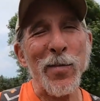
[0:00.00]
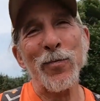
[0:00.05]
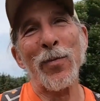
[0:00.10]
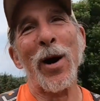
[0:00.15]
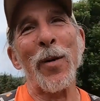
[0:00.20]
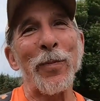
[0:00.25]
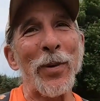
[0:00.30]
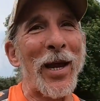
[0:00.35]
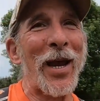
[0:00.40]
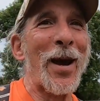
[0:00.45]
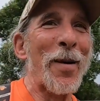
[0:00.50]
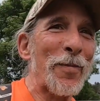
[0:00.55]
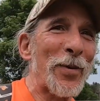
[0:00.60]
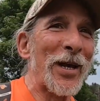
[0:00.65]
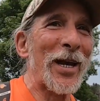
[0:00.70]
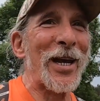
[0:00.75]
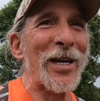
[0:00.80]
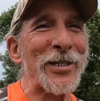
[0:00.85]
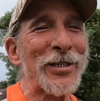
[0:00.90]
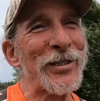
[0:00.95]
bumping up
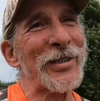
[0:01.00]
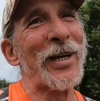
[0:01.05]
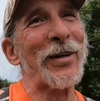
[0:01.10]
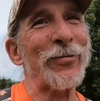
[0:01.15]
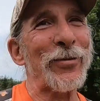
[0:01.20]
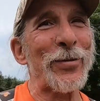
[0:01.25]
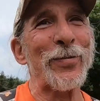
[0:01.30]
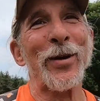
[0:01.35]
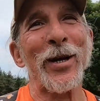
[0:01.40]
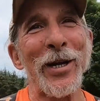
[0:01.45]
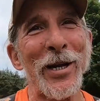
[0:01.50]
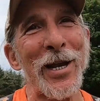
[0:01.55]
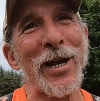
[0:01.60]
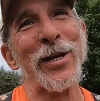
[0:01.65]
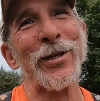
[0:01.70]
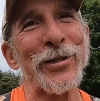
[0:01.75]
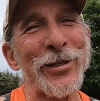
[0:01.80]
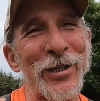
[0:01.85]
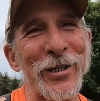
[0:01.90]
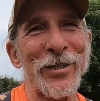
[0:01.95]
against everybody
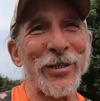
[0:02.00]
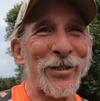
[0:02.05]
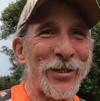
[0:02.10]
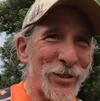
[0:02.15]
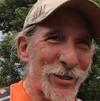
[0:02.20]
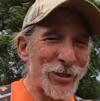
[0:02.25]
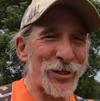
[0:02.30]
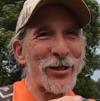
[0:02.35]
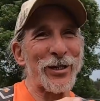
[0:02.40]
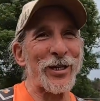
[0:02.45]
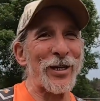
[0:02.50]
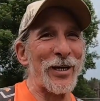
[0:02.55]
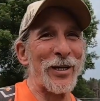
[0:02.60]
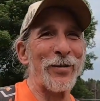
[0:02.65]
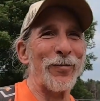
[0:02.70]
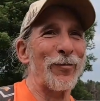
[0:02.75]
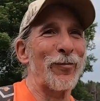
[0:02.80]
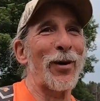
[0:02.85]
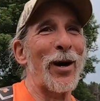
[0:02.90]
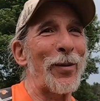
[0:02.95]
else's
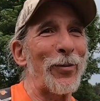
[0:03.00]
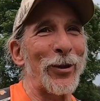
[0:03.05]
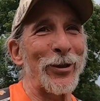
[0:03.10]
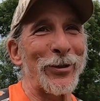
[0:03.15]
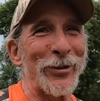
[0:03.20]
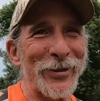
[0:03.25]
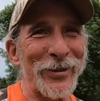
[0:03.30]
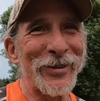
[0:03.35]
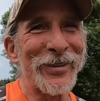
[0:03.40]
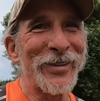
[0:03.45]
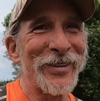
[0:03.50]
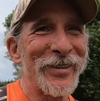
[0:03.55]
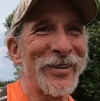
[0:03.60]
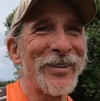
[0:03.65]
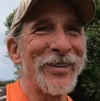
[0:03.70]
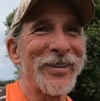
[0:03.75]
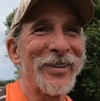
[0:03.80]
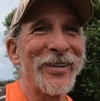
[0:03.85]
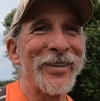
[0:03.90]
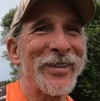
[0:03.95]
Qi bubble,
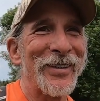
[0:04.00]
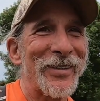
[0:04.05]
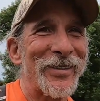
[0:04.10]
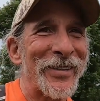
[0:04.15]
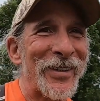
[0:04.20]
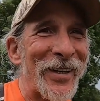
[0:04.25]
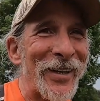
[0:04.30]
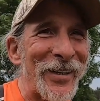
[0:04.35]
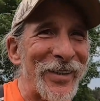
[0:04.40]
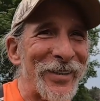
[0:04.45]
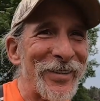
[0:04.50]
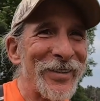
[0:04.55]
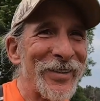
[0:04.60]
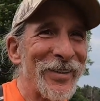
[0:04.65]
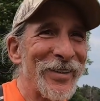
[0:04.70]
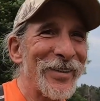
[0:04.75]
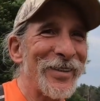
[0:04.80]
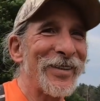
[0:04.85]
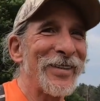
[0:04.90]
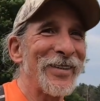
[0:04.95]
right?
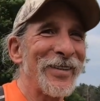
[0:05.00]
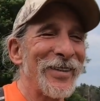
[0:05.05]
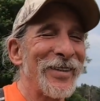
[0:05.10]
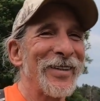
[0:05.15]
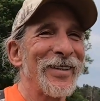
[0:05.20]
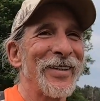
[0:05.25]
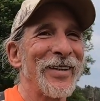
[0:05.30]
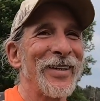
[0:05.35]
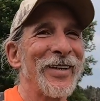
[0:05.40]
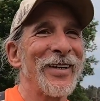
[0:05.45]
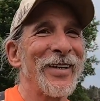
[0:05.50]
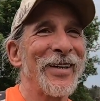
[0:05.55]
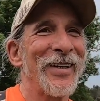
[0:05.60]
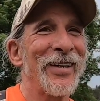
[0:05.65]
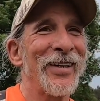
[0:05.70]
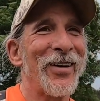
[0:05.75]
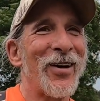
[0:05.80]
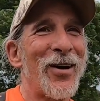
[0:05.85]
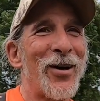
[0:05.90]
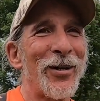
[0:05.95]

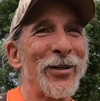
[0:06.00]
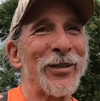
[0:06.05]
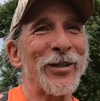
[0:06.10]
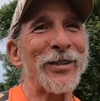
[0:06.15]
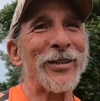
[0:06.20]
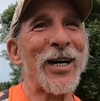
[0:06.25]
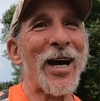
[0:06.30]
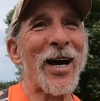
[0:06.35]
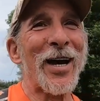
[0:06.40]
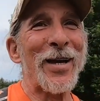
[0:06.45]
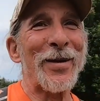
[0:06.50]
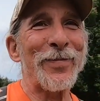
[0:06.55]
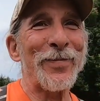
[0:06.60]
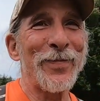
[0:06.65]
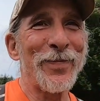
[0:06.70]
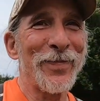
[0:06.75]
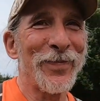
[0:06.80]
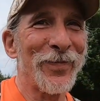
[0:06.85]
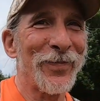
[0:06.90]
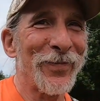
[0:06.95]
All the time.
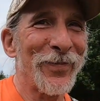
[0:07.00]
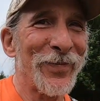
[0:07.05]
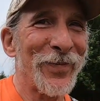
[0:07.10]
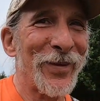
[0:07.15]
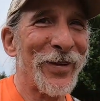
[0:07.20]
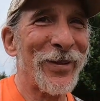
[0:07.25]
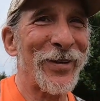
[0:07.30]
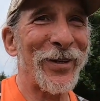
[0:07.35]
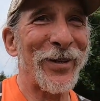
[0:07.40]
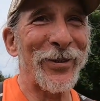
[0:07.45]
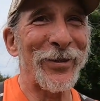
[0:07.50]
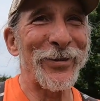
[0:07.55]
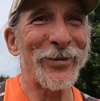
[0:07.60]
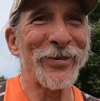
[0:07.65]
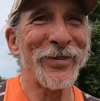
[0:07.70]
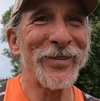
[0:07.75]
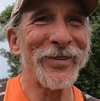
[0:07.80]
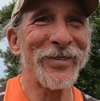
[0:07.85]
So